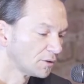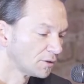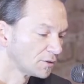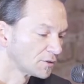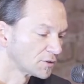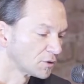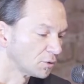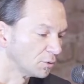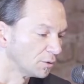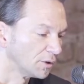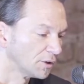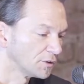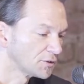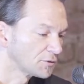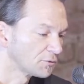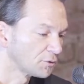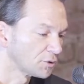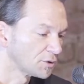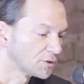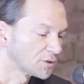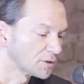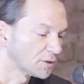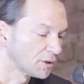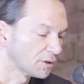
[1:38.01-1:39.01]
So let's
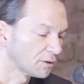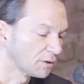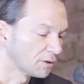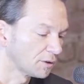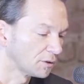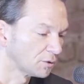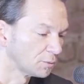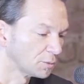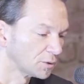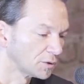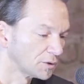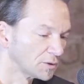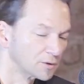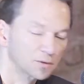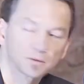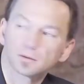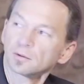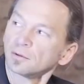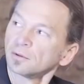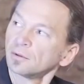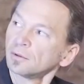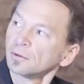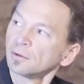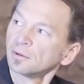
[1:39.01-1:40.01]
first start. I hope you can
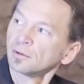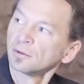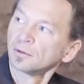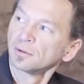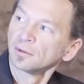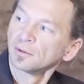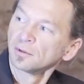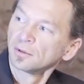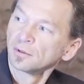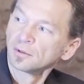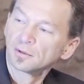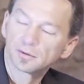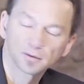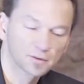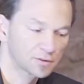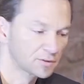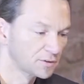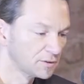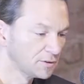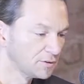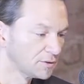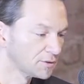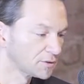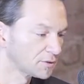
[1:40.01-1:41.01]

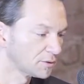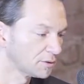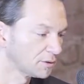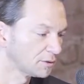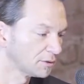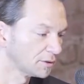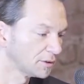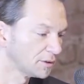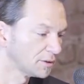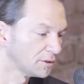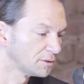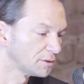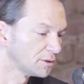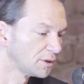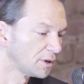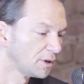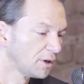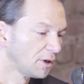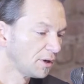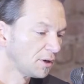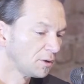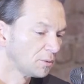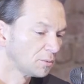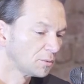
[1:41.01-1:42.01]
see this all here.
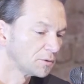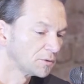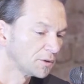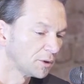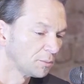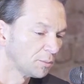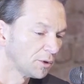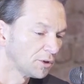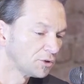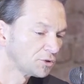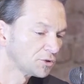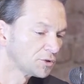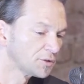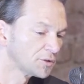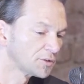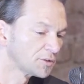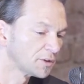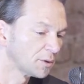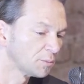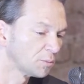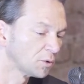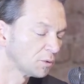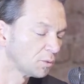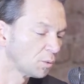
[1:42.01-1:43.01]
With dimensions
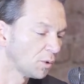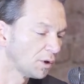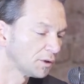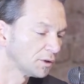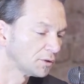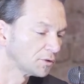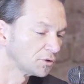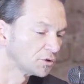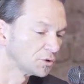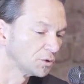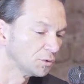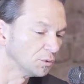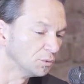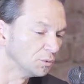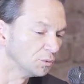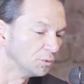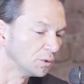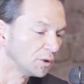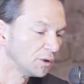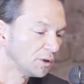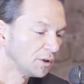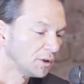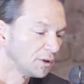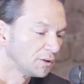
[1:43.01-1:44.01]
number 1 and 2,
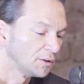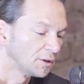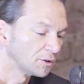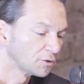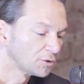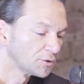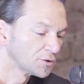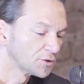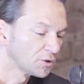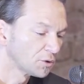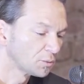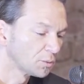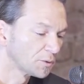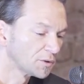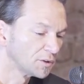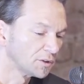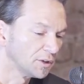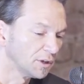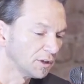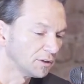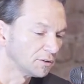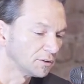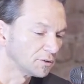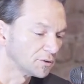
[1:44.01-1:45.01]
they're concerned with the
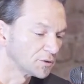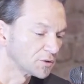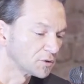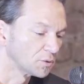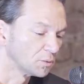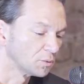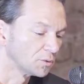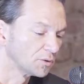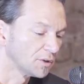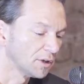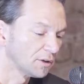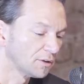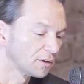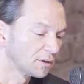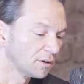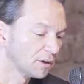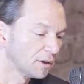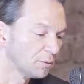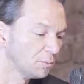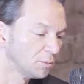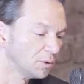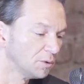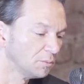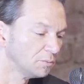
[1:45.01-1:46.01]
data. So data
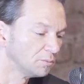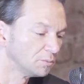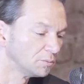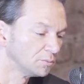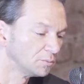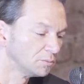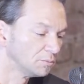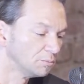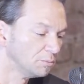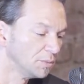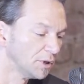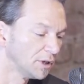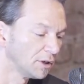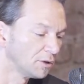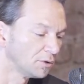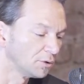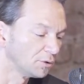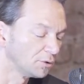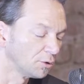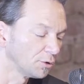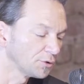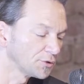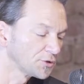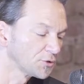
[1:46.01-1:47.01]
can be big
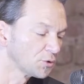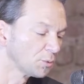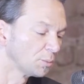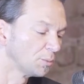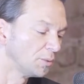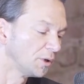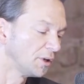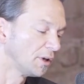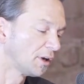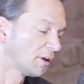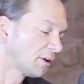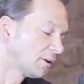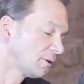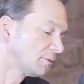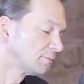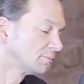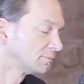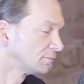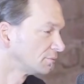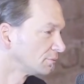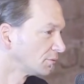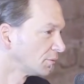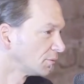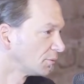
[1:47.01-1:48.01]
or not so big.
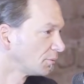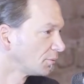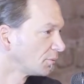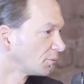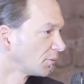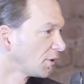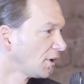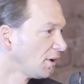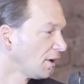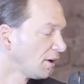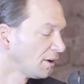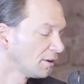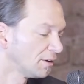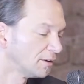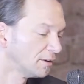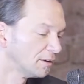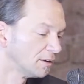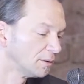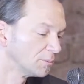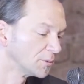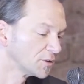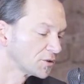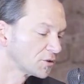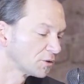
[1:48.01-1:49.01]

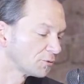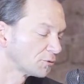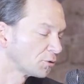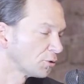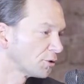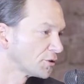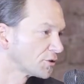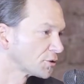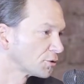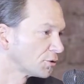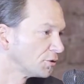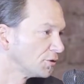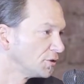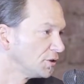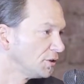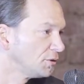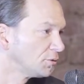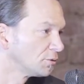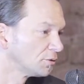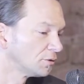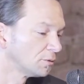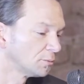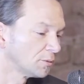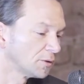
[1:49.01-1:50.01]
This is, of course, a
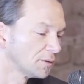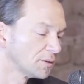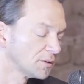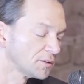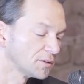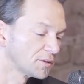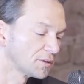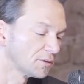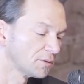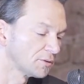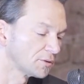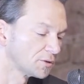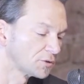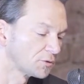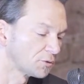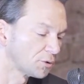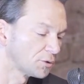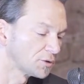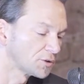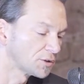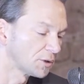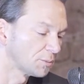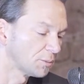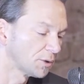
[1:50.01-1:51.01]
continuum on this
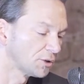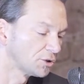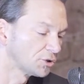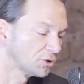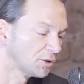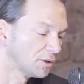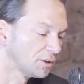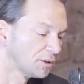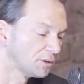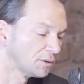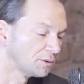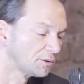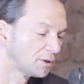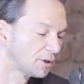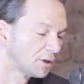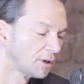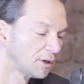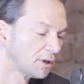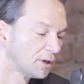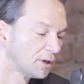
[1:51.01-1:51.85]
first dimension here.